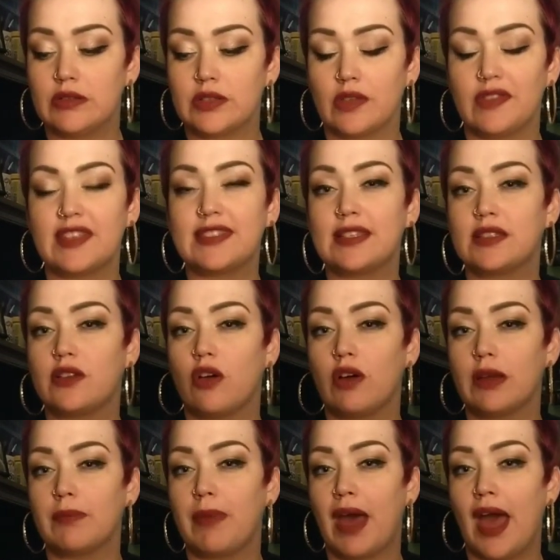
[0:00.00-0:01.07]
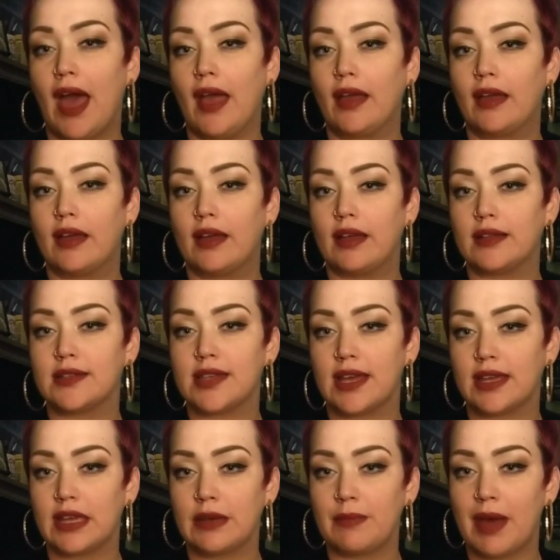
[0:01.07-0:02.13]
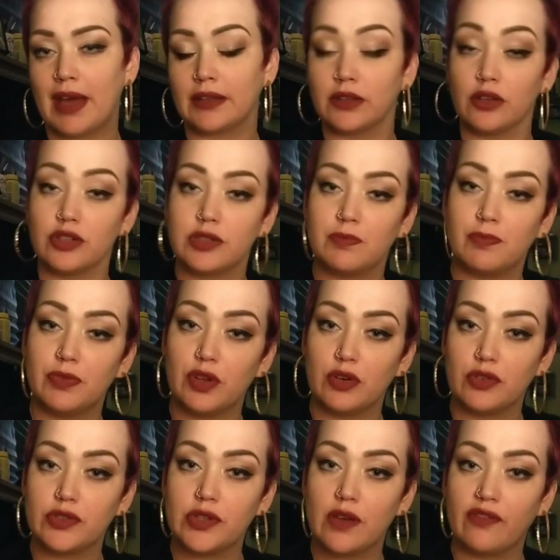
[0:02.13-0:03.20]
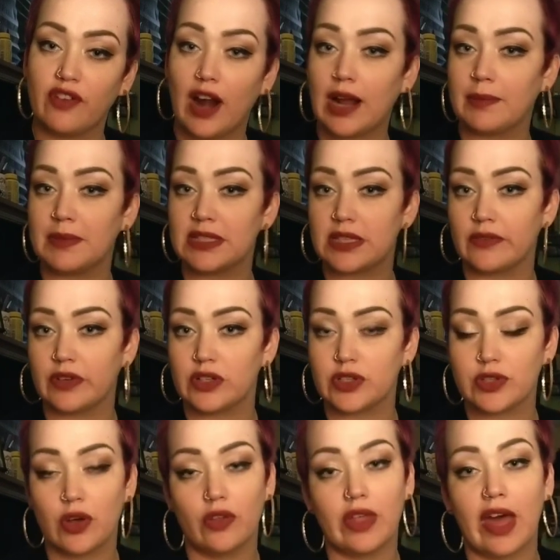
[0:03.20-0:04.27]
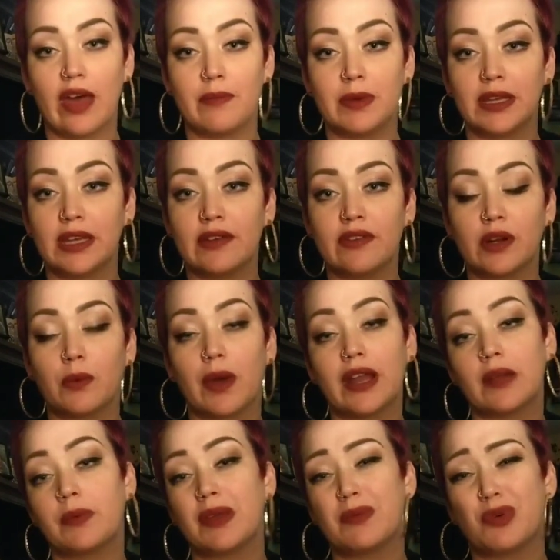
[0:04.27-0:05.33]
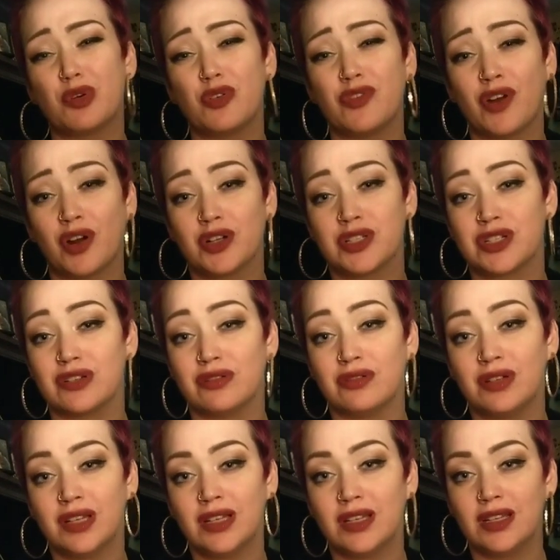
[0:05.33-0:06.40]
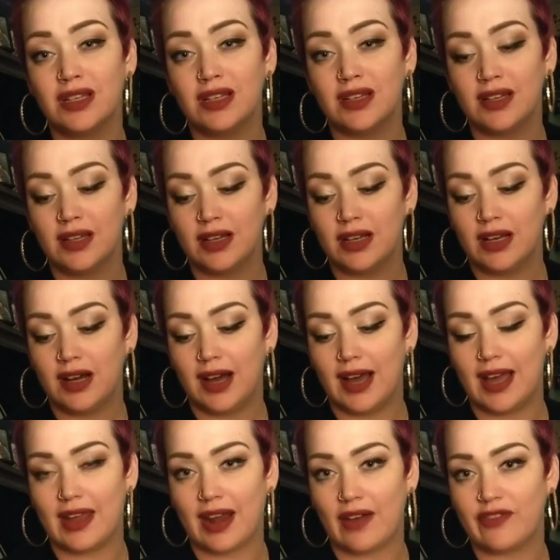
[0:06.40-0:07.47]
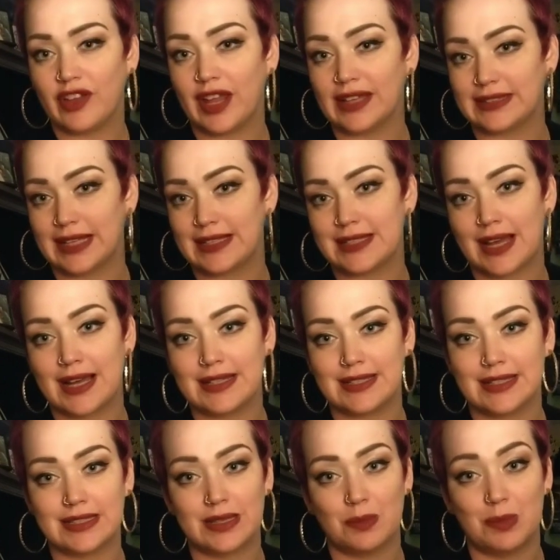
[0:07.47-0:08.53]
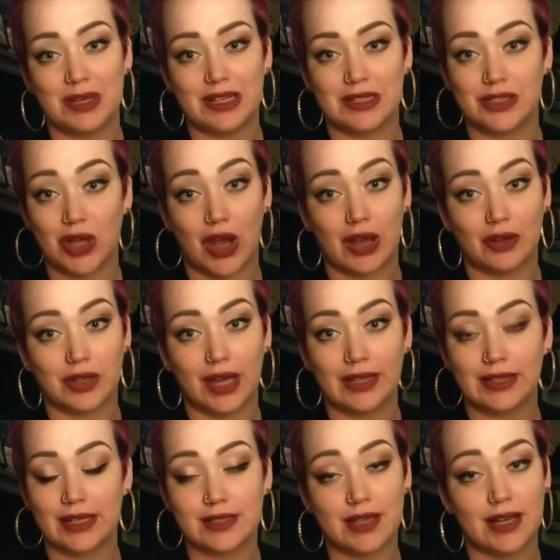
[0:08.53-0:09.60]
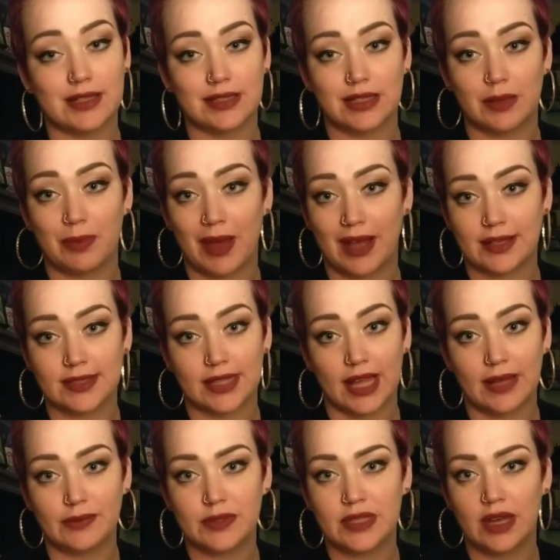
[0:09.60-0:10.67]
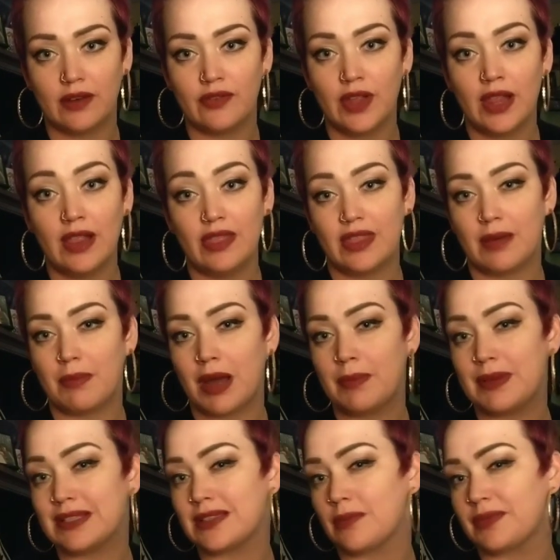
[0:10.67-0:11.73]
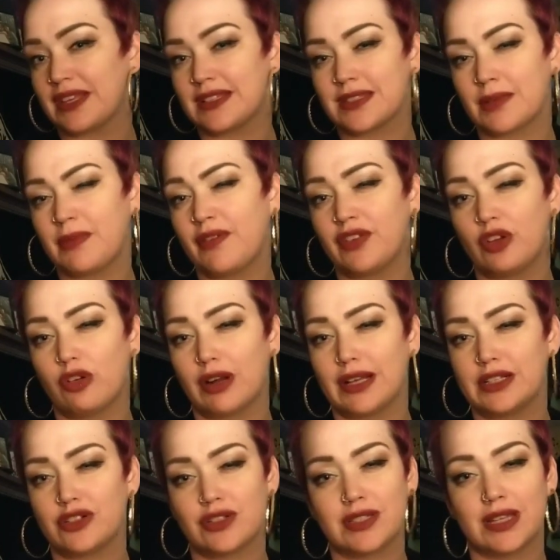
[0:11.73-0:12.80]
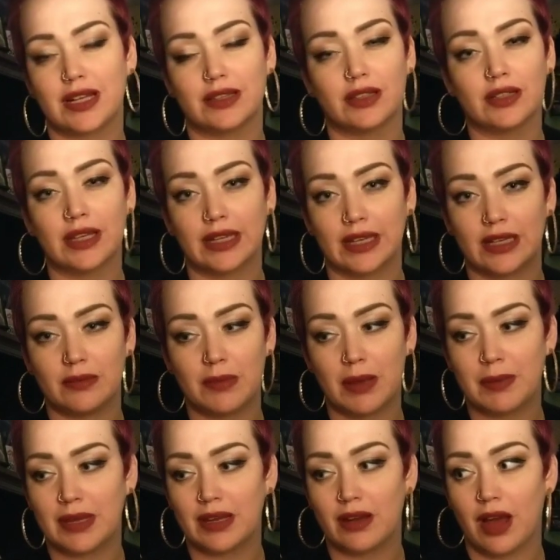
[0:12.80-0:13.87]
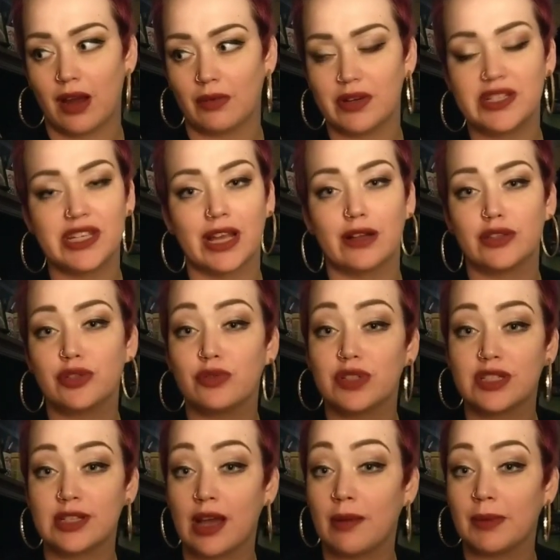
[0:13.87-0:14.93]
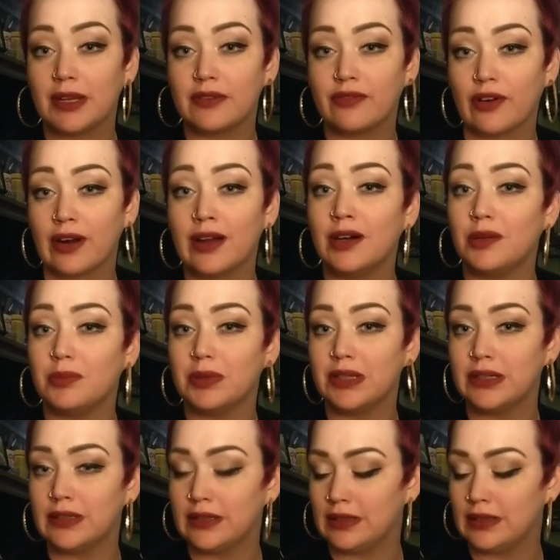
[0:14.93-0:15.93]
So this is going back and taking back those fragments of your soul that have been given away to people who've hurt you. And I feel like that ties into being childlike, that ties into past life stuff. That might be something some of you are interested in looking in, maybe reaching out to a shaman for help.